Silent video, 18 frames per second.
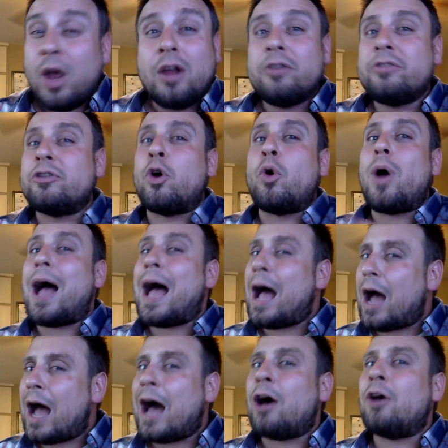So
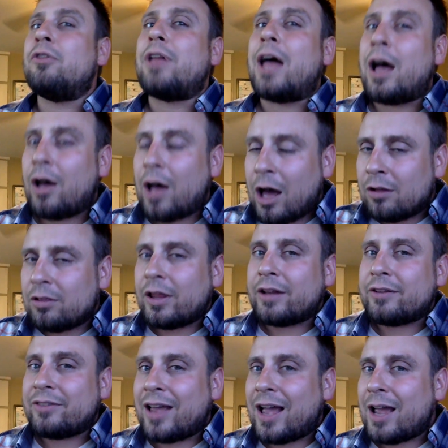I'll
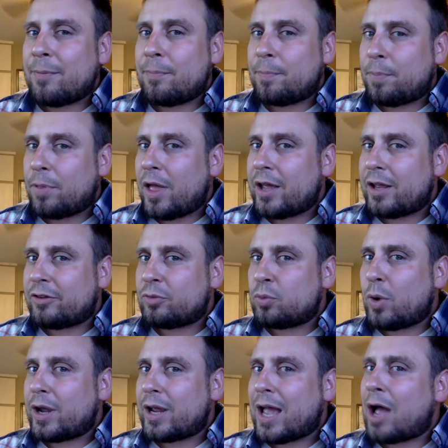let time play its
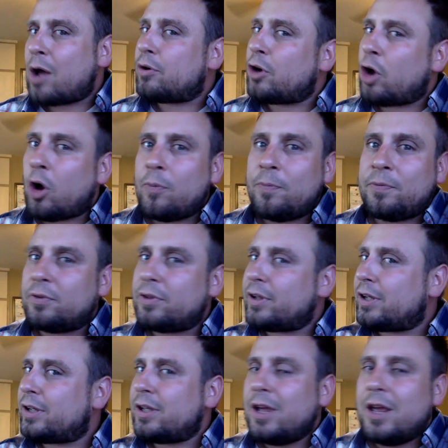way out, and
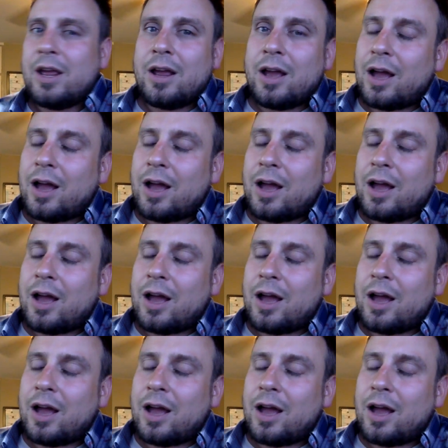hopefully